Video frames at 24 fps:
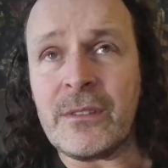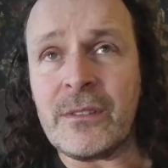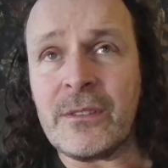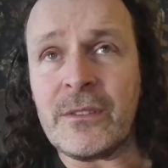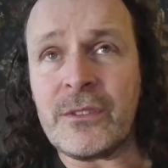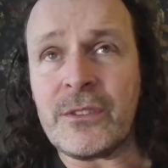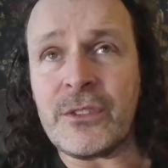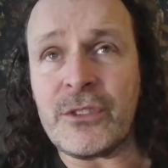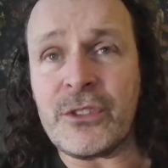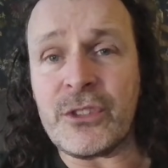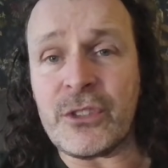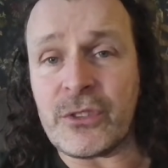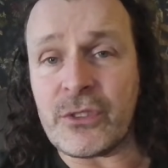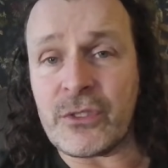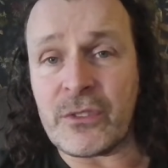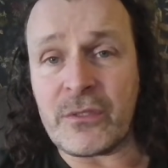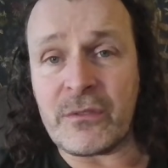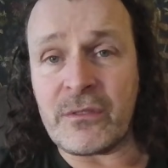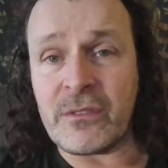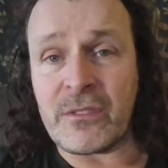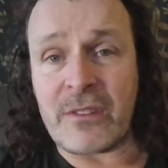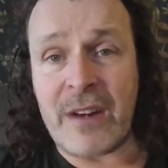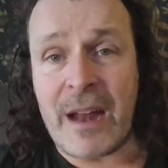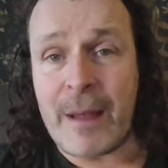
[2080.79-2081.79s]
to just
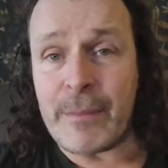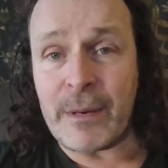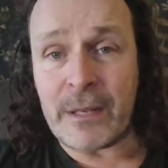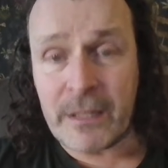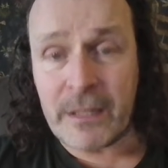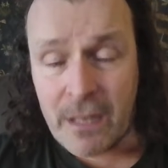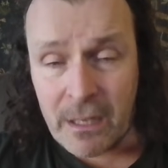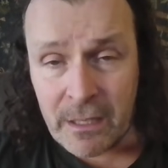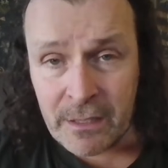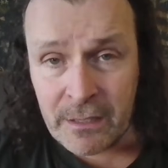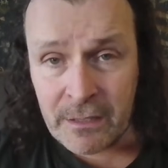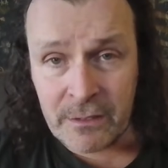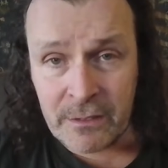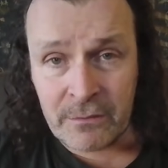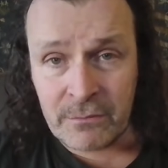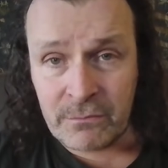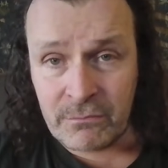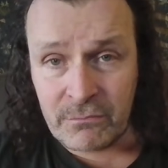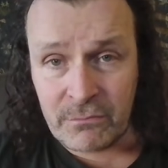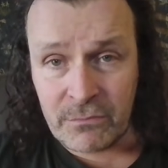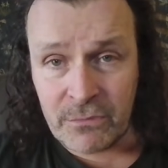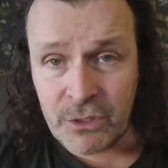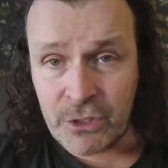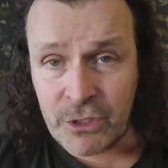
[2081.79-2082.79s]
grab a gun
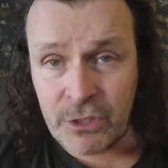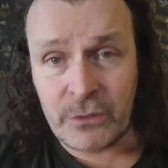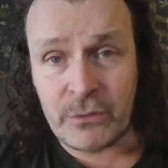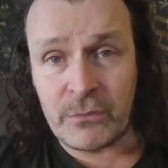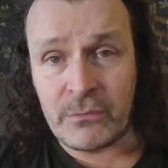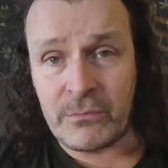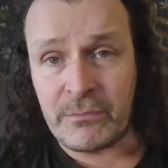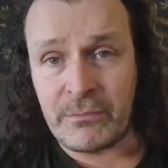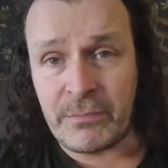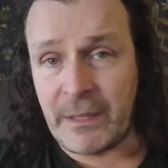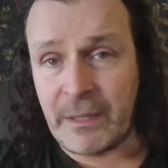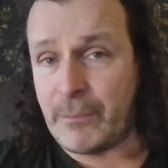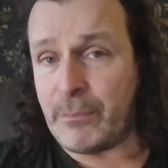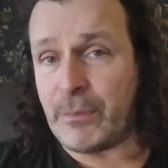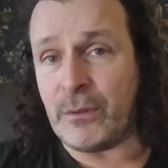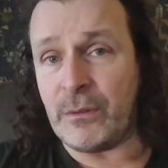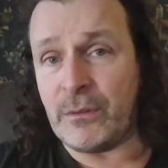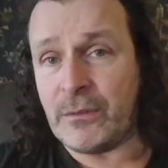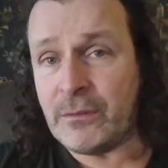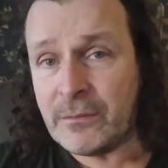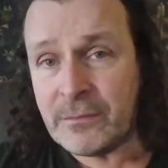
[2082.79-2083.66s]
and shoot people.